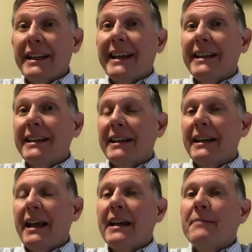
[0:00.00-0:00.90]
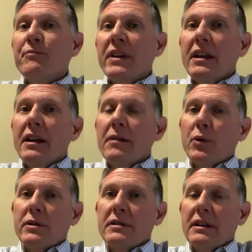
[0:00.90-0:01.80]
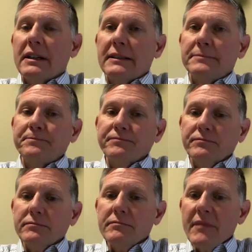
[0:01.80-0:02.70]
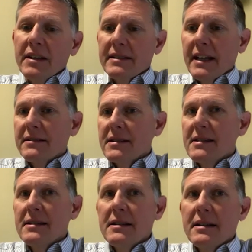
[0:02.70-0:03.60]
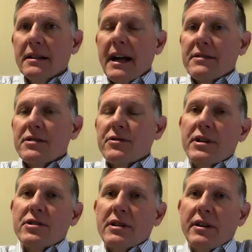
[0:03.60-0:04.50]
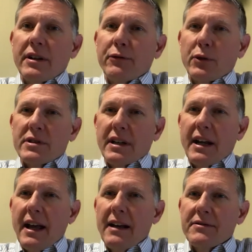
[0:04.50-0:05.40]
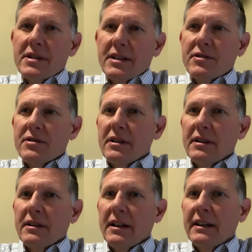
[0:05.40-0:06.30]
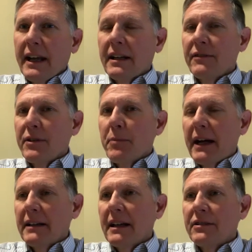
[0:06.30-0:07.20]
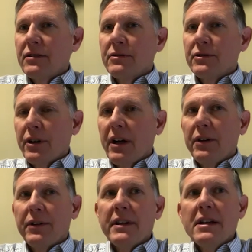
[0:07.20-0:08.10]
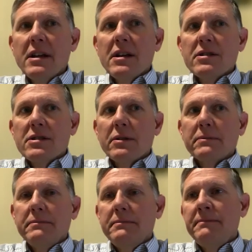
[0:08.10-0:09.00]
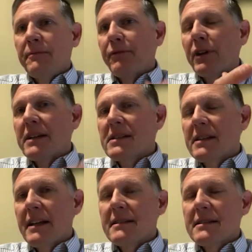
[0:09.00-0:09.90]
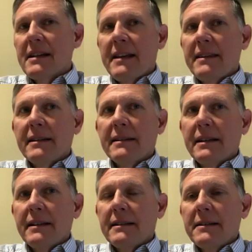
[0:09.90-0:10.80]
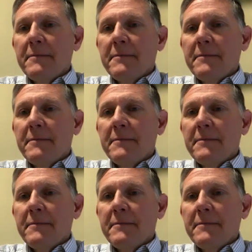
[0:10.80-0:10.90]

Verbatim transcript: to get it in a more dense concentration, and therefore it's going to have such a negative impact on you and your health. So for us, I think that